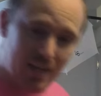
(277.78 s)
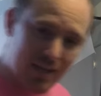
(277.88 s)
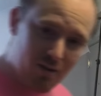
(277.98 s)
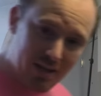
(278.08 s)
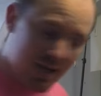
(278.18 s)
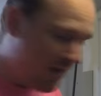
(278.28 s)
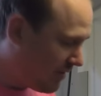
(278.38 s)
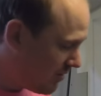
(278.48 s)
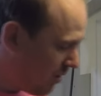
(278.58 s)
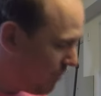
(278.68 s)
I can't get off
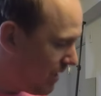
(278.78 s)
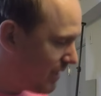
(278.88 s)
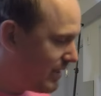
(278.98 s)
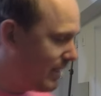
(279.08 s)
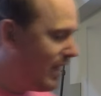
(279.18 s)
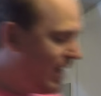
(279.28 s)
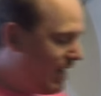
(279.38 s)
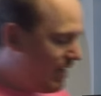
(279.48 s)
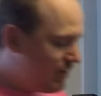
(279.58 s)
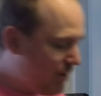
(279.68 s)
the soapbox here.
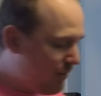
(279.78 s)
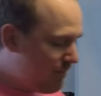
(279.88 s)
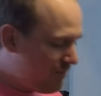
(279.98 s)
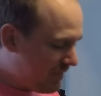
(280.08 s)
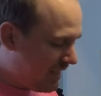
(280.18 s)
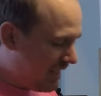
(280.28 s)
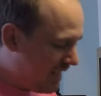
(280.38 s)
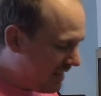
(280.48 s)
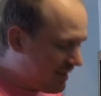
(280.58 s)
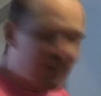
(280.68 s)
So
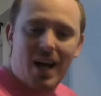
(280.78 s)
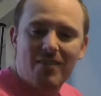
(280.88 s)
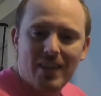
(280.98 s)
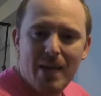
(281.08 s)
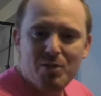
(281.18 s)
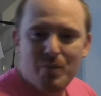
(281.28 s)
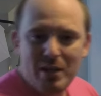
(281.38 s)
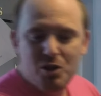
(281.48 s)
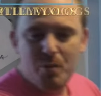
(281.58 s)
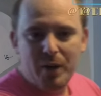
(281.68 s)
the lava lamp should be
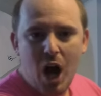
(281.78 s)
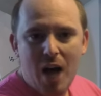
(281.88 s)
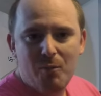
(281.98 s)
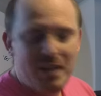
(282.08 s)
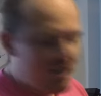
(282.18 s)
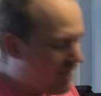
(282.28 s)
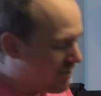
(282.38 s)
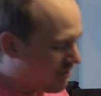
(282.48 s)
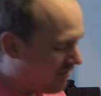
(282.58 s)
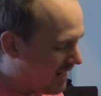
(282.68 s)
super hot when you
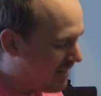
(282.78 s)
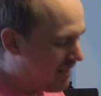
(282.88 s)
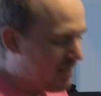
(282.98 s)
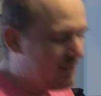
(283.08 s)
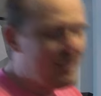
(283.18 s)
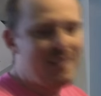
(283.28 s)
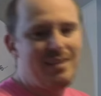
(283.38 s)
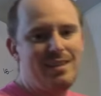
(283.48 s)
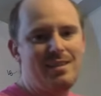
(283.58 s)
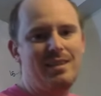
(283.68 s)
touch it, right? Look at
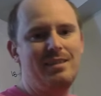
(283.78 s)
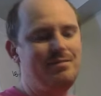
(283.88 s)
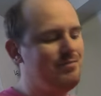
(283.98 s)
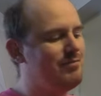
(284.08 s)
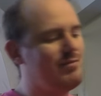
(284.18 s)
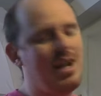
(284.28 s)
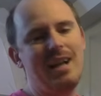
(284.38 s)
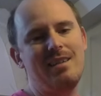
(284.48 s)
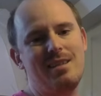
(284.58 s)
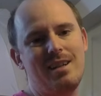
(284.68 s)
this. I
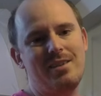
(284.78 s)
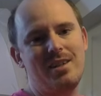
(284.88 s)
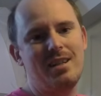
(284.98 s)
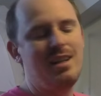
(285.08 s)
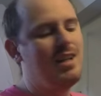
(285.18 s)
can touch it.